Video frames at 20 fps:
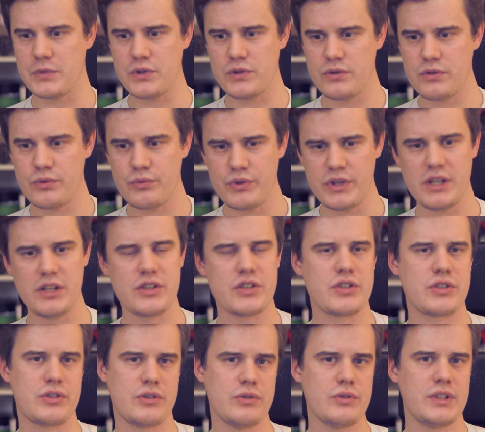you really
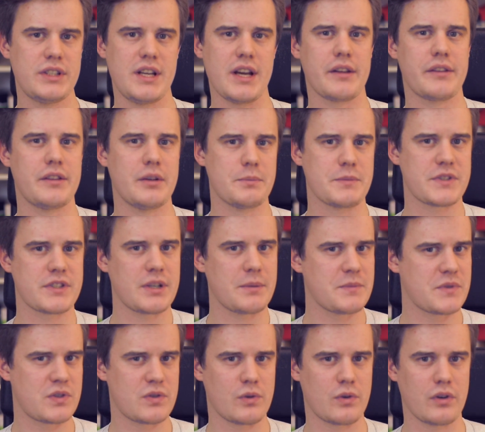should get them
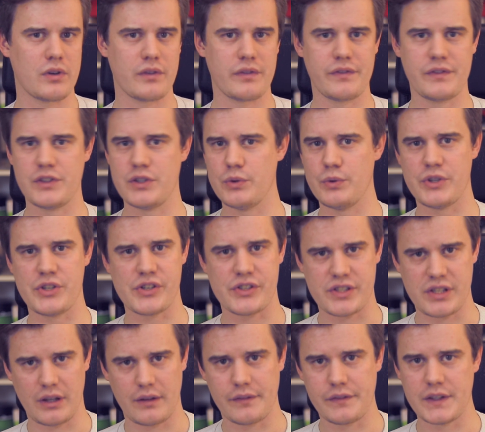some sort of
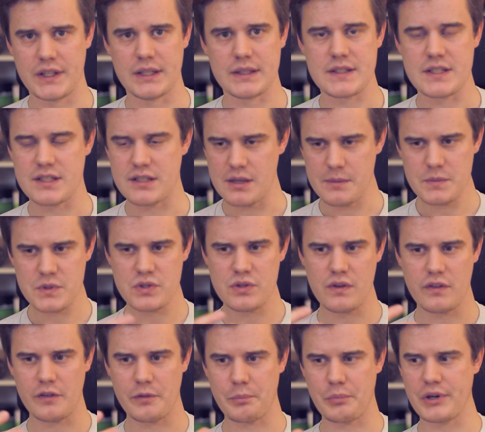do-it-yourself kit, some
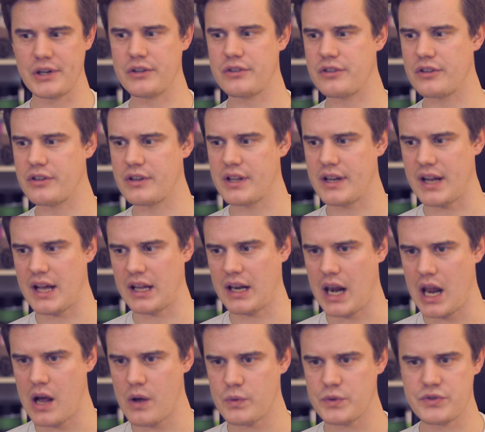sort of printer that
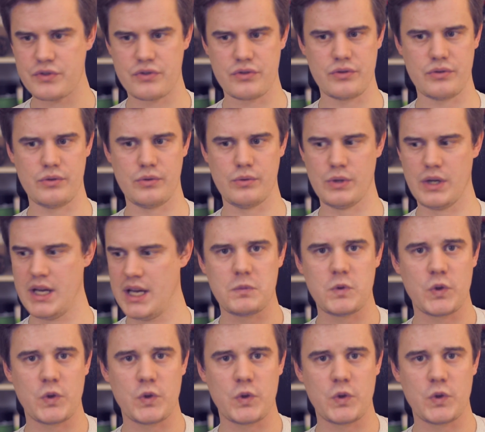allows to